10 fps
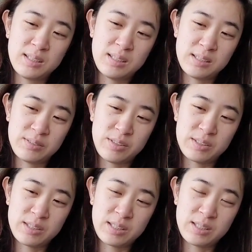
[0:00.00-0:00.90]
as far
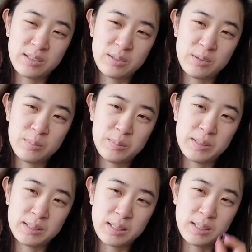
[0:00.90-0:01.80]
as i can go
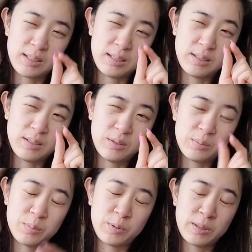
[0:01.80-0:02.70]
plus like a little
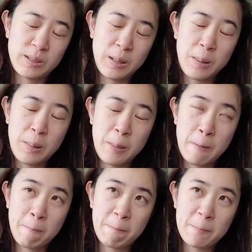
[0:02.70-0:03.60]
more
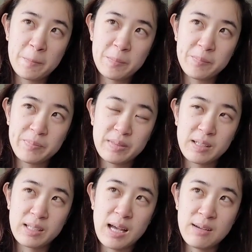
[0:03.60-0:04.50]

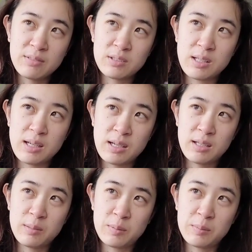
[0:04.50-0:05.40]
and then after that
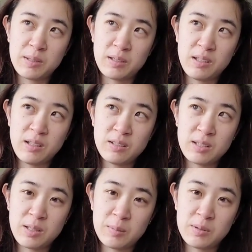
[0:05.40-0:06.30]
he put me on another
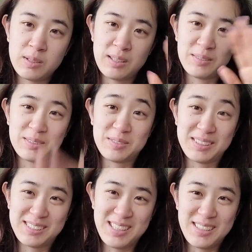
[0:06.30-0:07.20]
table and it was
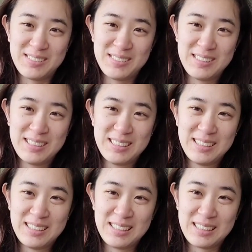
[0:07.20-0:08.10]
face down
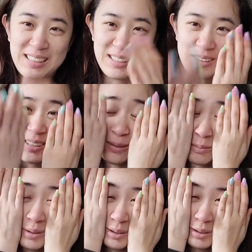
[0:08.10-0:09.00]
and like i kept
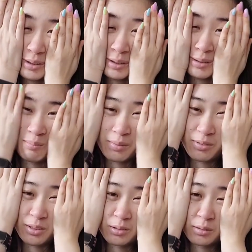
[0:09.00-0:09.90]
trying to like get my
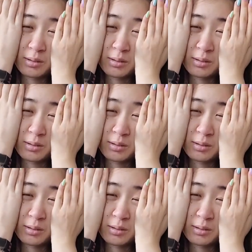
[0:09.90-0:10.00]
face through